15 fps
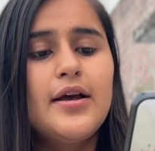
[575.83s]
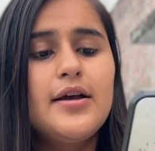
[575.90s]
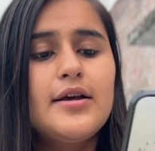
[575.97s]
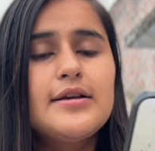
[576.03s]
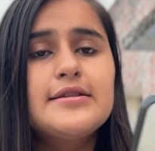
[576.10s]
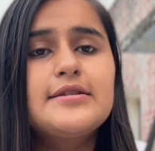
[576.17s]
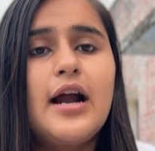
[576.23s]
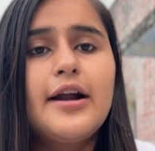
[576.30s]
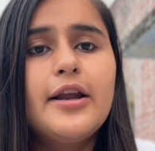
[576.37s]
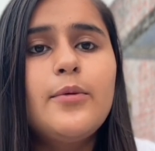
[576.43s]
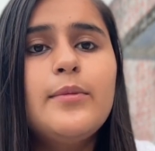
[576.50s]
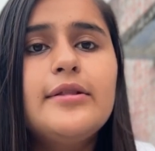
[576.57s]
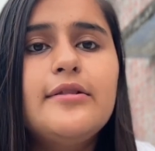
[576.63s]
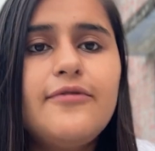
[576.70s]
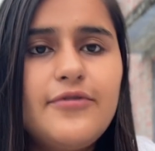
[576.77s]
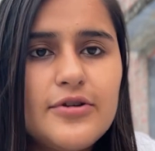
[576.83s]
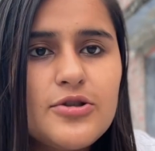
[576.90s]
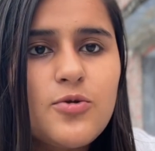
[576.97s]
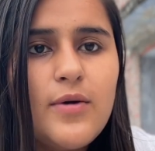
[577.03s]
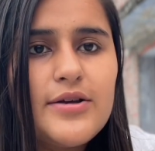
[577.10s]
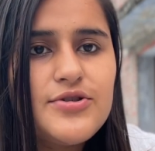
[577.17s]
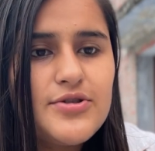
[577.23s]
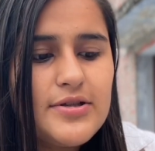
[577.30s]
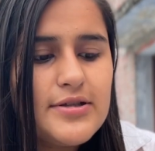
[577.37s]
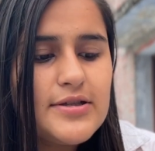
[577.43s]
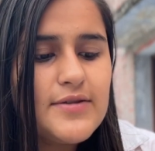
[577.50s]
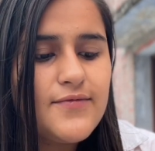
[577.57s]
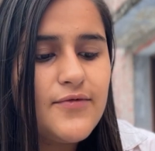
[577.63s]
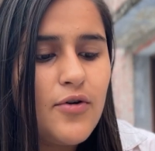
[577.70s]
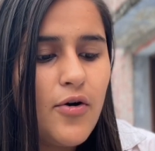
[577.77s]
Starting with the first
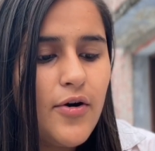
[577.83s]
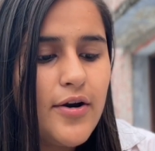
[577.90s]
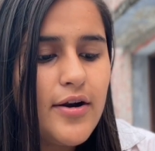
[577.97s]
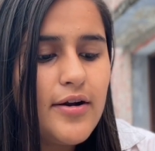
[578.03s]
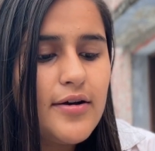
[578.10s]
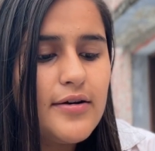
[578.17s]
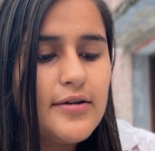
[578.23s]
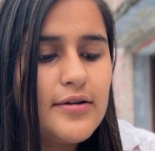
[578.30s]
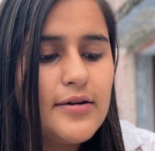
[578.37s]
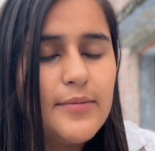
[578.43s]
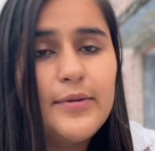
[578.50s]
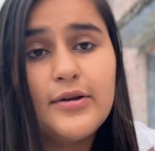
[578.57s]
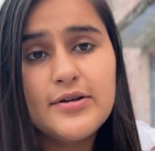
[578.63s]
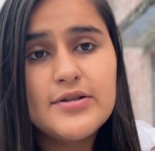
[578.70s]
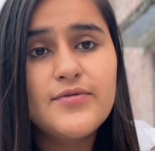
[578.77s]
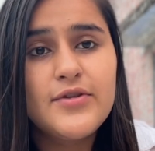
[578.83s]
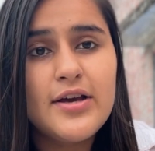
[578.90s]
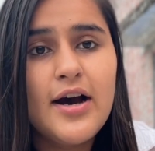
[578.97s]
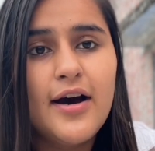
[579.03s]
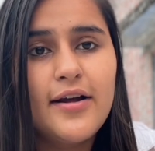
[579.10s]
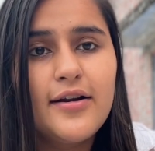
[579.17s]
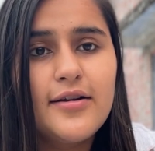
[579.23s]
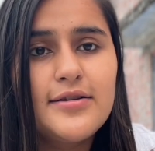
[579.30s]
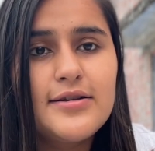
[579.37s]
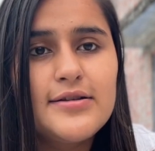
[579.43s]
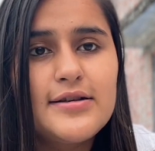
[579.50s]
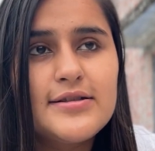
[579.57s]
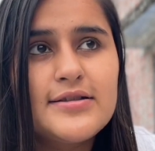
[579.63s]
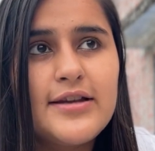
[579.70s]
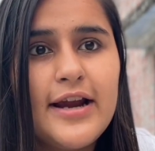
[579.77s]
questions for because we are
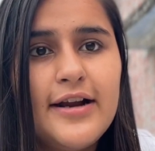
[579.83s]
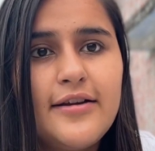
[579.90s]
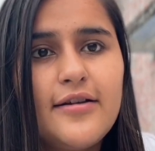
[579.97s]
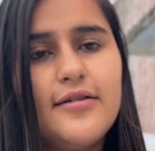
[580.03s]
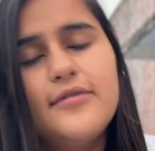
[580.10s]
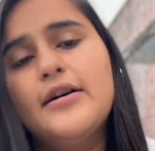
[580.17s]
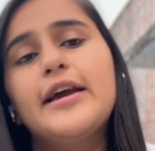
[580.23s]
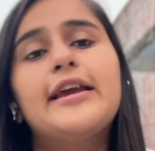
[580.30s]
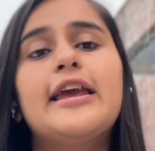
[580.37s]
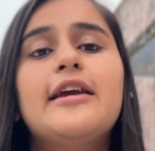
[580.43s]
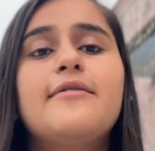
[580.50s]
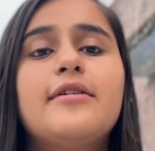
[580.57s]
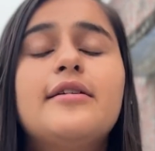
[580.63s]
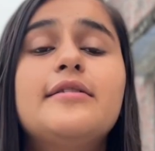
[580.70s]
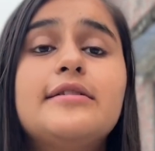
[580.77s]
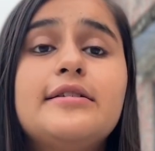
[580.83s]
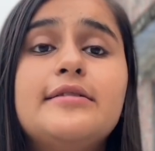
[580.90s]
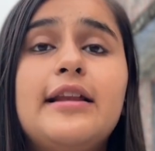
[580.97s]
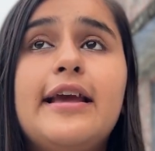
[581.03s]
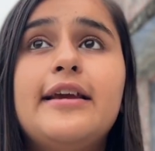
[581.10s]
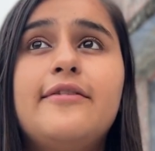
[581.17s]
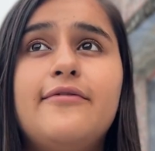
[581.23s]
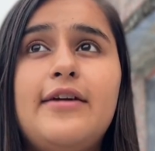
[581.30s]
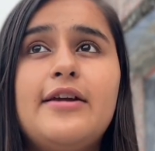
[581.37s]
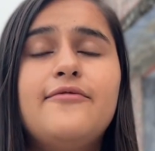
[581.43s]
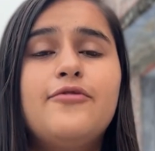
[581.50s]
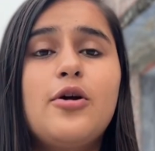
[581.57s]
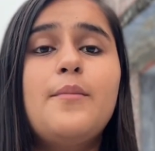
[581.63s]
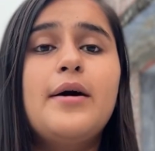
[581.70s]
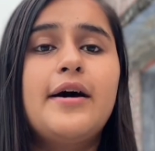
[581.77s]
a state, I went
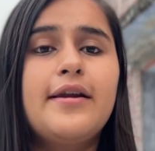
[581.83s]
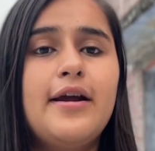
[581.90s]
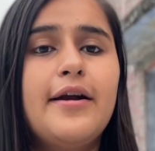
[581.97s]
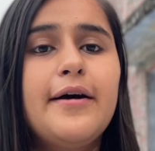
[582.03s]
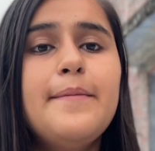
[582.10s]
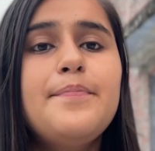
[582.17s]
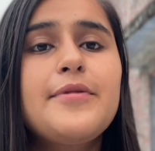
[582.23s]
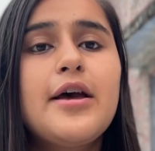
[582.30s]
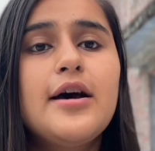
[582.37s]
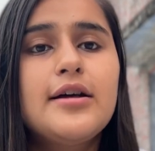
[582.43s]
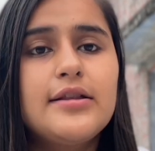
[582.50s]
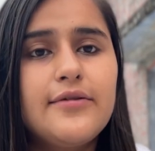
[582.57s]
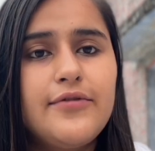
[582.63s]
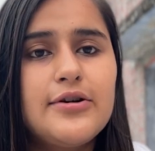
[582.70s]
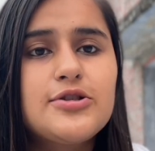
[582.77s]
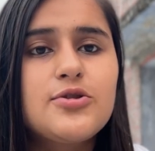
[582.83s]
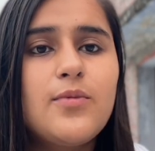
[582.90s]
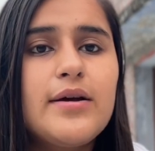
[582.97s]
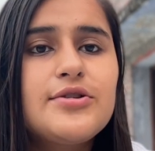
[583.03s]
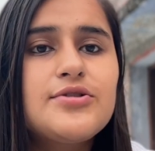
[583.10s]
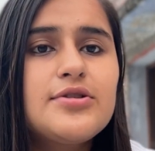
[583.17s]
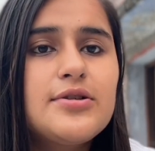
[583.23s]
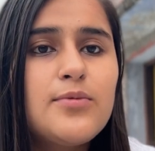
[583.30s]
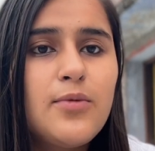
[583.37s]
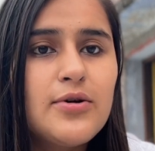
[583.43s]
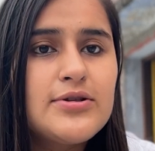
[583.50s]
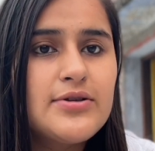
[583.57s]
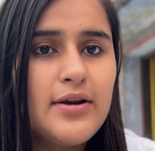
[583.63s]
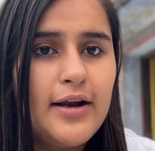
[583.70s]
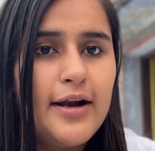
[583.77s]
from Haryana. The first question
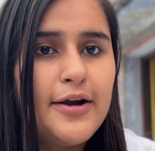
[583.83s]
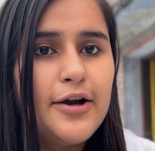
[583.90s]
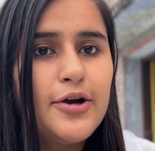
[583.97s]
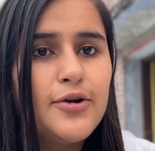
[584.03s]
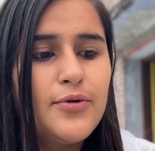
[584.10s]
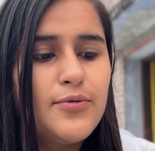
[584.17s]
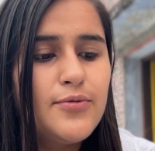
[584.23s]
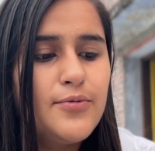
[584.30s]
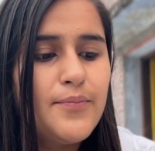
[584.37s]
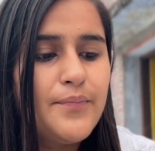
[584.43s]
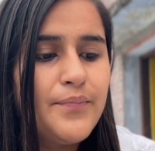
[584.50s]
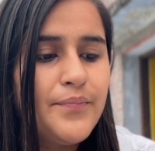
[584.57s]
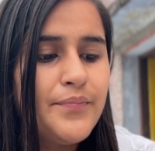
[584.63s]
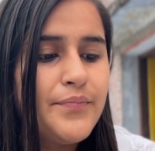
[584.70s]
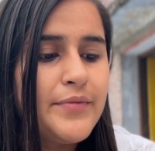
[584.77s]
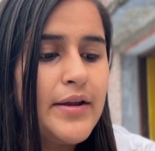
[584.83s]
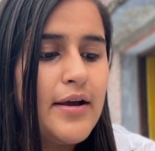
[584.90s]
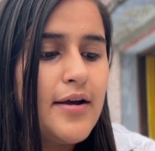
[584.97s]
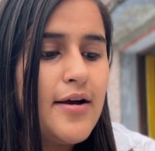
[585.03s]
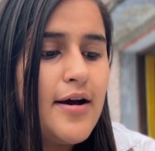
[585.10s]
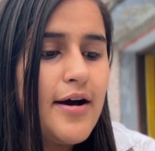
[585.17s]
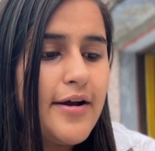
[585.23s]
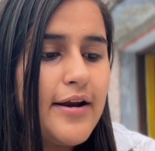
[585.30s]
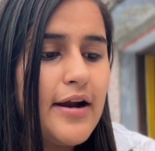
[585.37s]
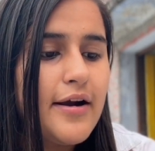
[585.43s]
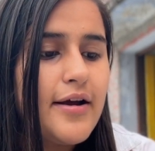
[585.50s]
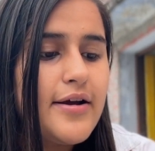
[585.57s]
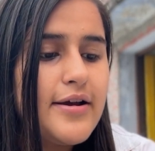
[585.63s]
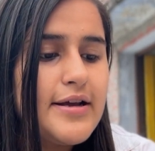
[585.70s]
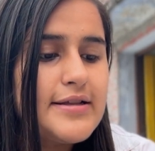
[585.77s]
was related to
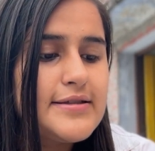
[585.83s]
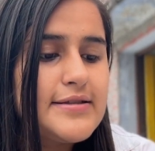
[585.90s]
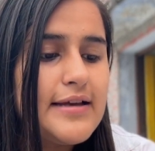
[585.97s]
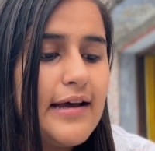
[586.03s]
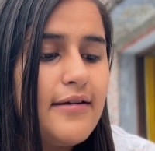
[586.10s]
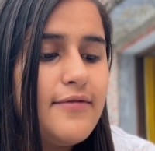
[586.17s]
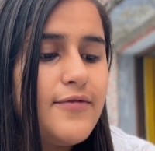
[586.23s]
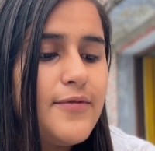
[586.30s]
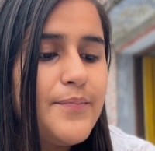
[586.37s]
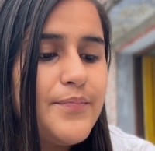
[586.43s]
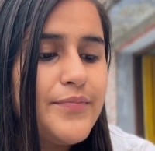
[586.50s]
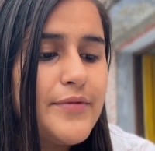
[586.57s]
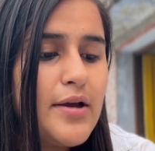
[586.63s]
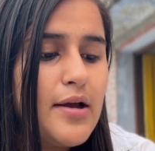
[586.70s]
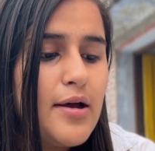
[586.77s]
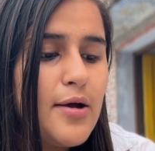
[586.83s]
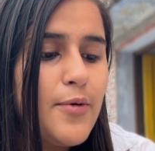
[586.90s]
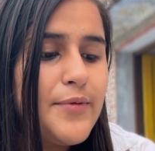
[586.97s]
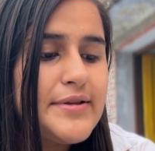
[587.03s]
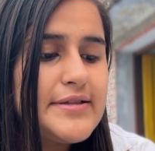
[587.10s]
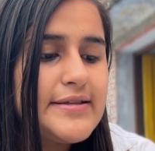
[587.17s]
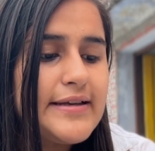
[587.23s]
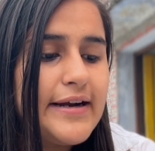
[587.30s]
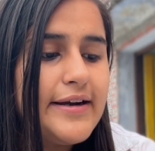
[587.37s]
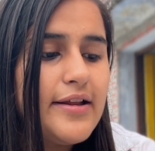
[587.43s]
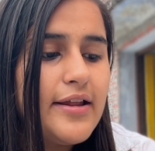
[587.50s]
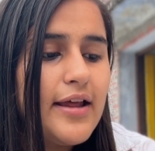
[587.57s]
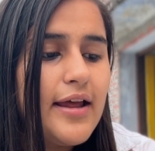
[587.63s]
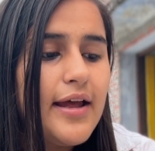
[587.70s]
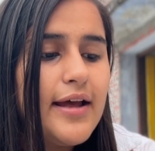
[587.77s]
Haryana itself, which said
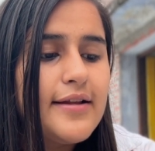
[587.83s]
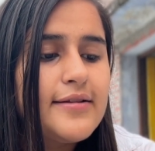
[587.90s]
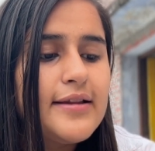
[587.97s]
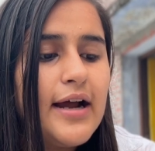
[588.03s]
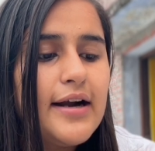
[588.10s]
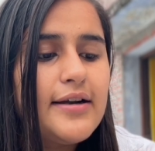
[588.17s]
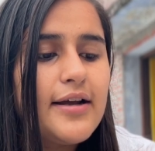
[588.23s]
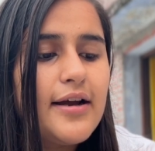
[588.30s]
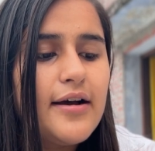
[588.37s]
that